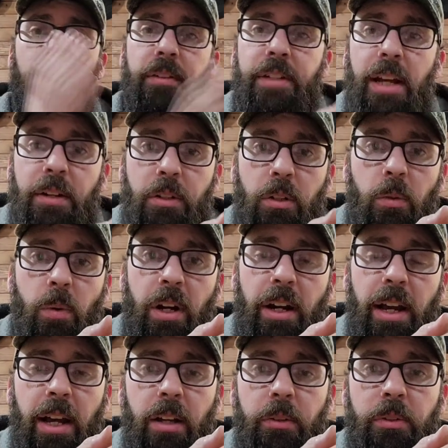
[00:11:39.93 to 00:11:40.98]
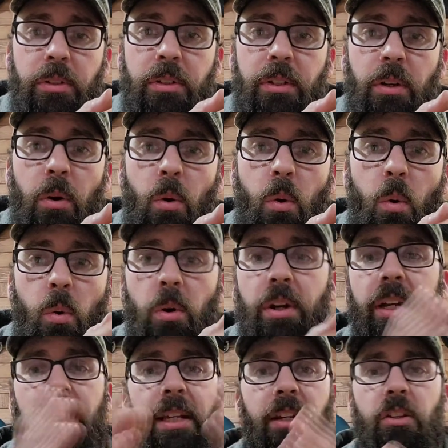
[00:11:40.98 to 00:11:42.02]
Tactical Warehouse or
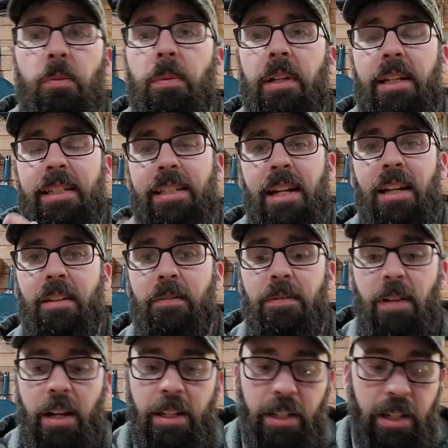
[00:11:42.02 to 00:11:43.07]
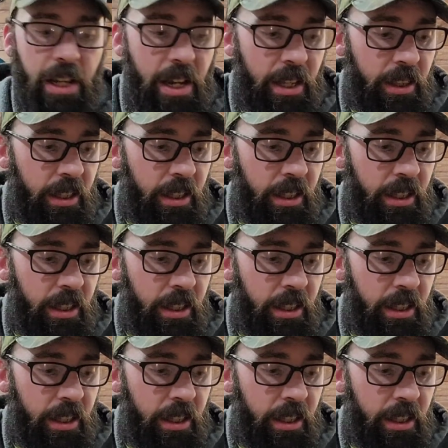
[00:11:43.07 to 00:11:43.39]
any other place that I can find it at.